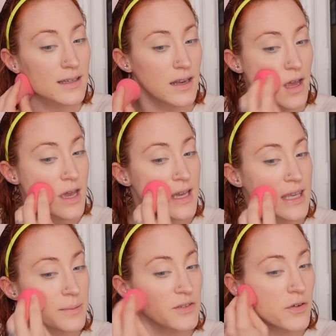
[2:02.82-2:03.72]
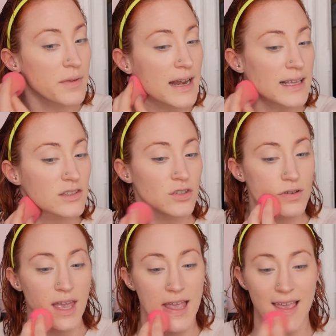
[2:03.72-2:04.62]
and keeps it from getting too
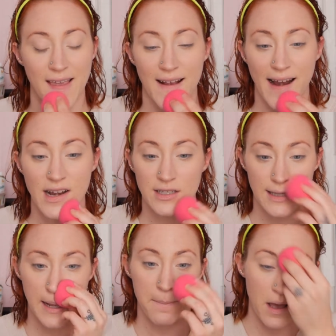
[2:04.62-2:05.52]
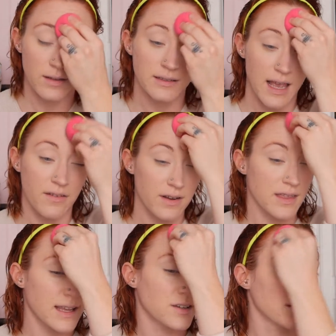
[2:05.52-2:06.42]
cakey and kind of just like melts
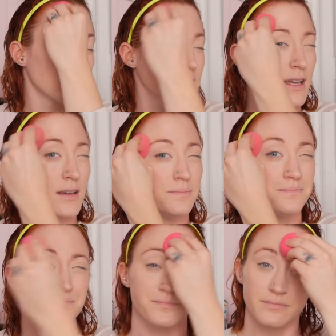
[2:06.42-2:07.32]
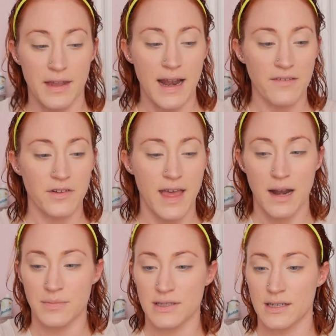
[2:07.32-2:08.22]
everything into your skin. And after that,
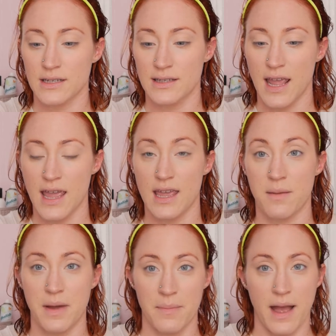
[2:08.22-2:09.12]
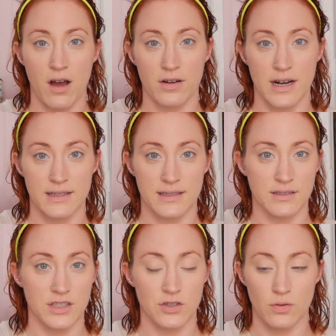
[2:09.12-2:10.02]
I'm just going to take my powder and
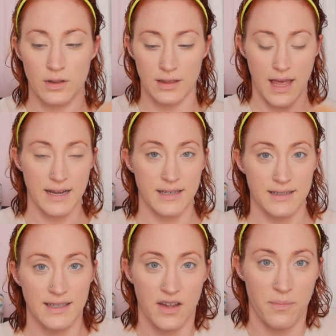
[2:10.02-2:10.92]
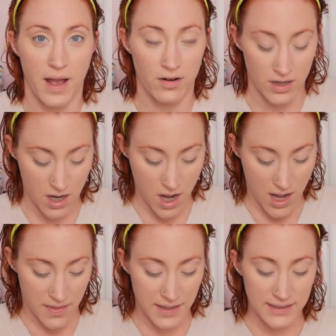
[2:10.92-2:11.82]
just do a light dusting of powder.
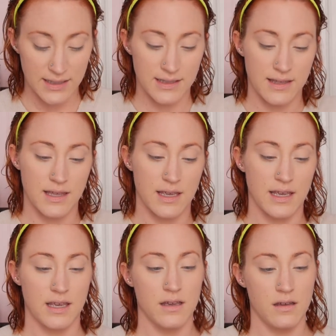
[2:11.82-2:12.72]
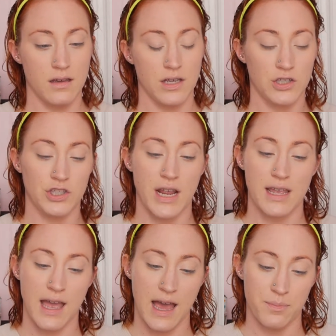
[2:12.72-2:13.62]
This is the
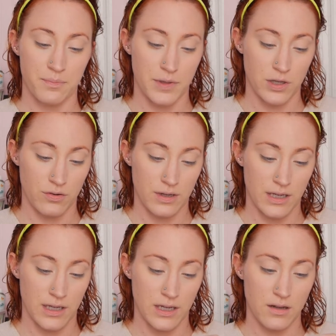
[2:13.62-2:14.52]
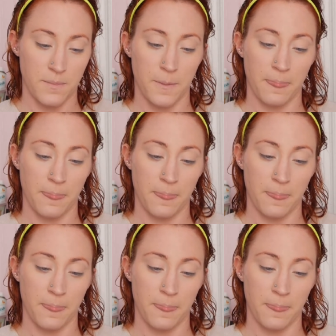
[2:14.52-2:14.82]
J-Cap Beauty